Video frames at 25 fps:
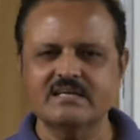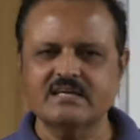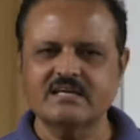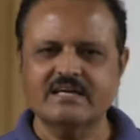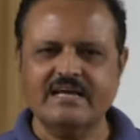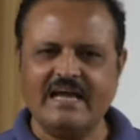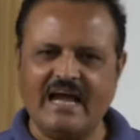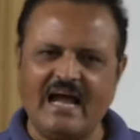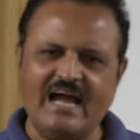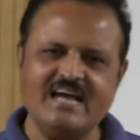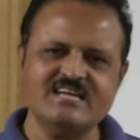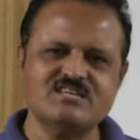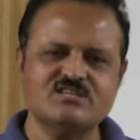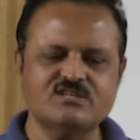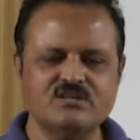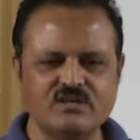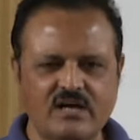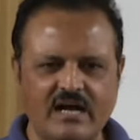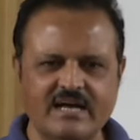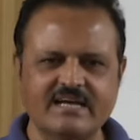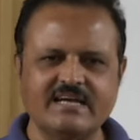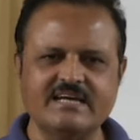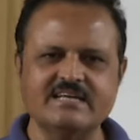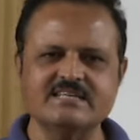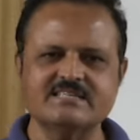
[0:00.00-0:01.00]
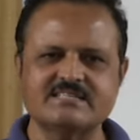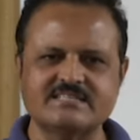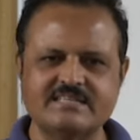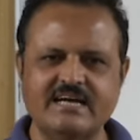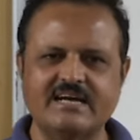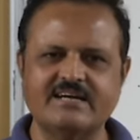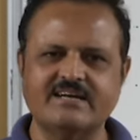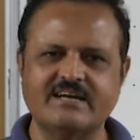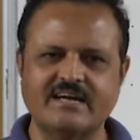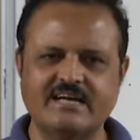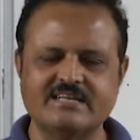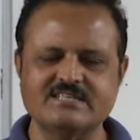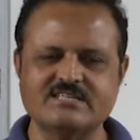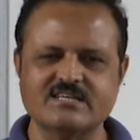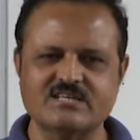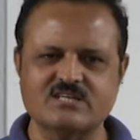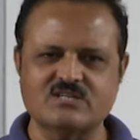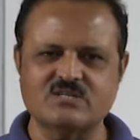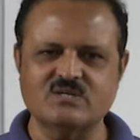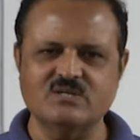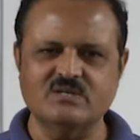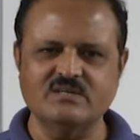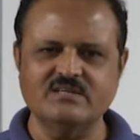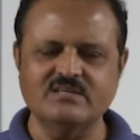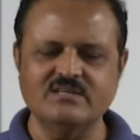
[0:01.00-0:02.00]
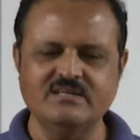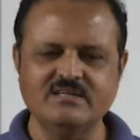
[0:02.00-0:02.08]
cash against that transaction.